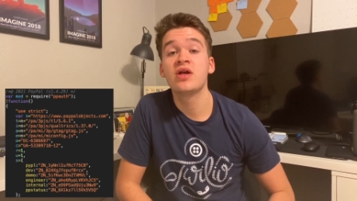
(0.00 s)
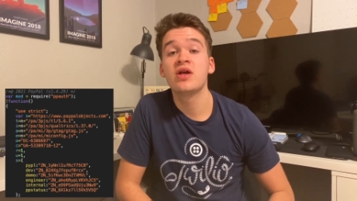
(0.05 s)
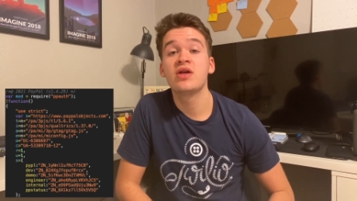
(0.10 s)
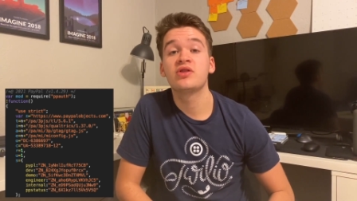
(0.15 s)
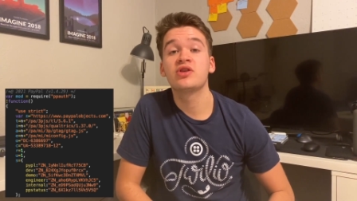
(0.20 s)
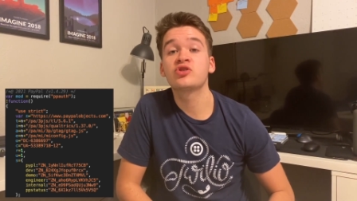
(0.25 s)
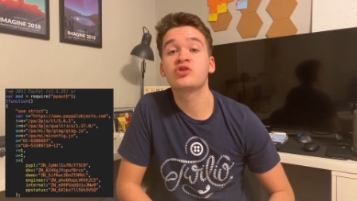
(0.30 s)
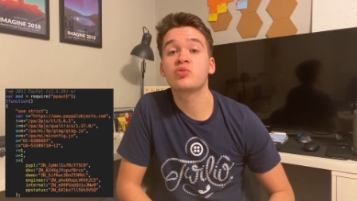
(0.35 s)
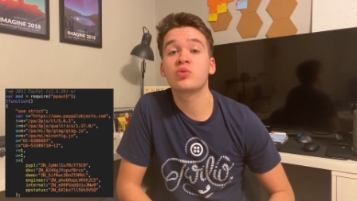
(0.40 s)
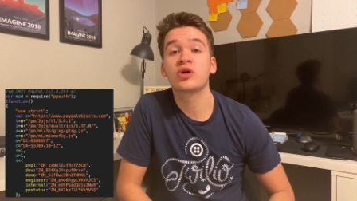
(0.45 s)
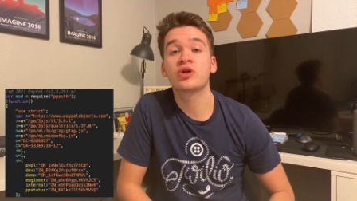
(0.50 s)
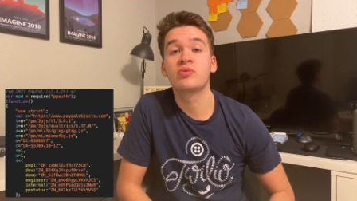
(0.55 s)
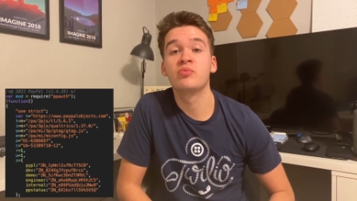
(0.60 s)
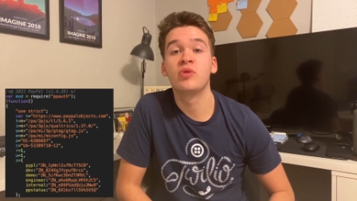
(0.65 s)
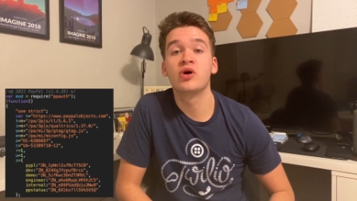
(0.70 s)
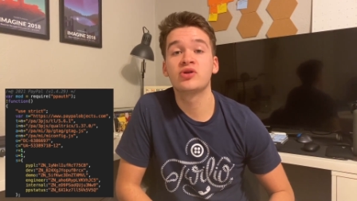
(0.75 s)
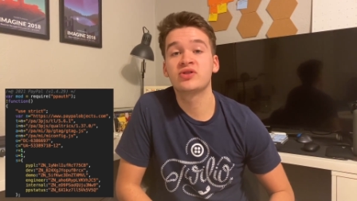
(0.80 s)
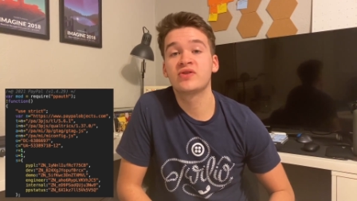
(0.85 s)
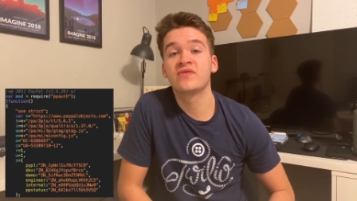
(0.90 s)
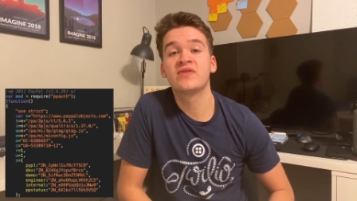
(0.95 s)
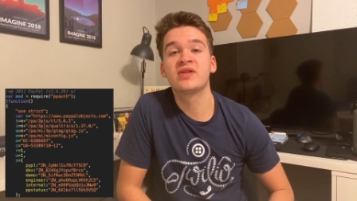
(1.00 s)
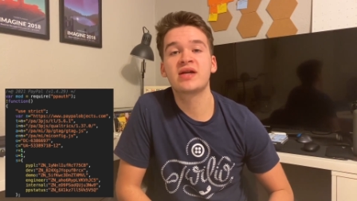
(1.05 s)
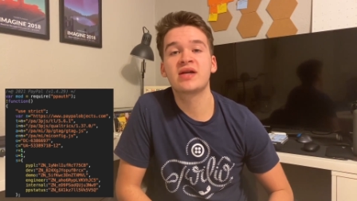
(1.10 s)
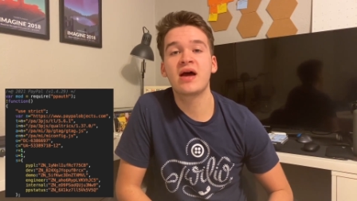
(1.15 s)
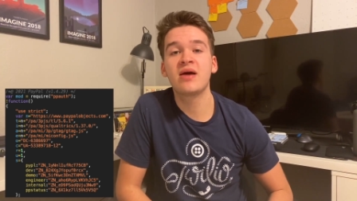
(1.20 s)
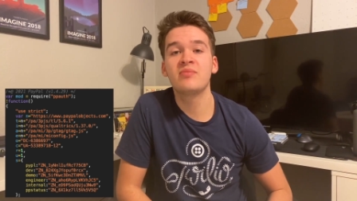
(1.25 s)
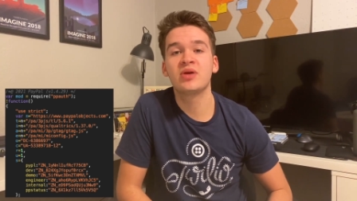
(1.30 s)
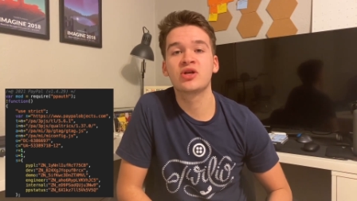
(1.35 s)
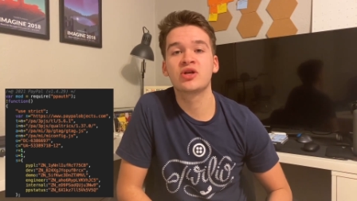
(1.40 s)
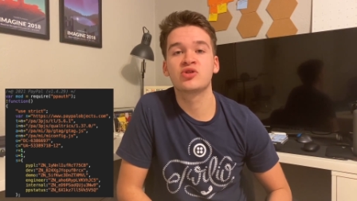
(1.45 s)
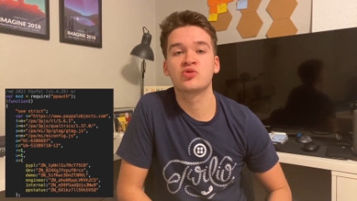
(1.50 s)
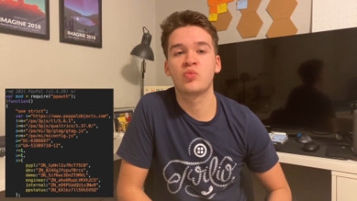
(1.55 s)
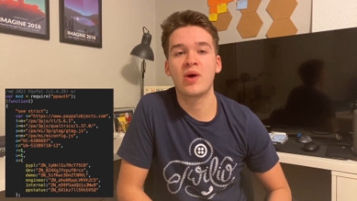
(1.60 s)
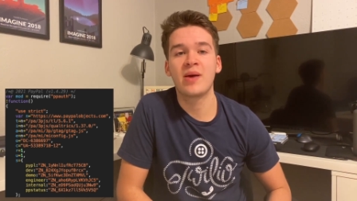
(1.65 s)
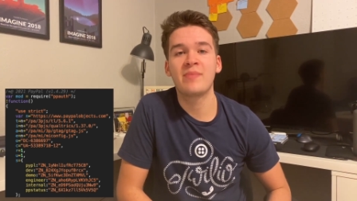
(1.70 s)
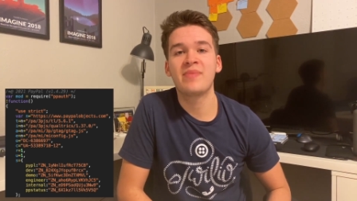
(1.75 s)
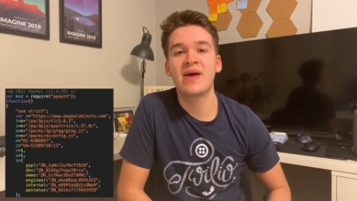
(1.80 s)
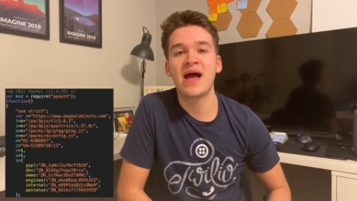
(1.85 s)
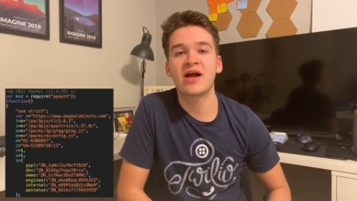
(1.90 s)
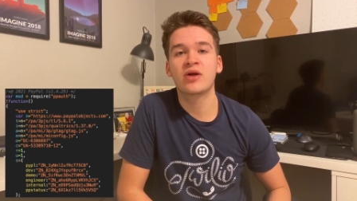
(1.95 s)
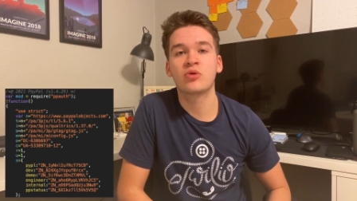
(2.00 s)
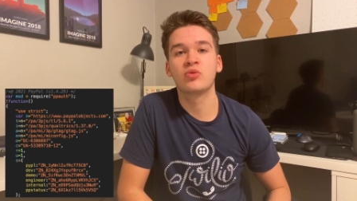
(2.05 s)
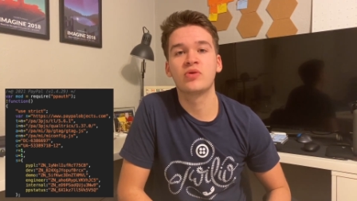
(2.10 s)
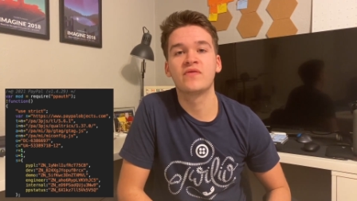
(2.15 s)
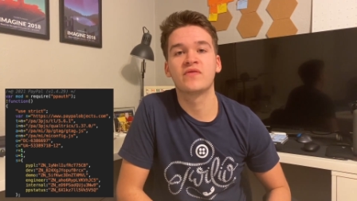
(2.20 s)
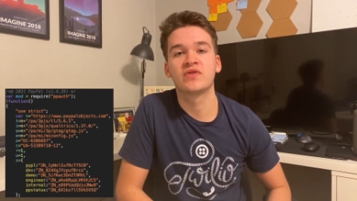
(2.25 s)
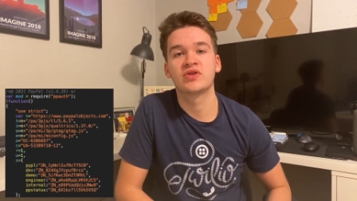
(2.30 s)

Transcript: This worked most of the time because Webpack would, for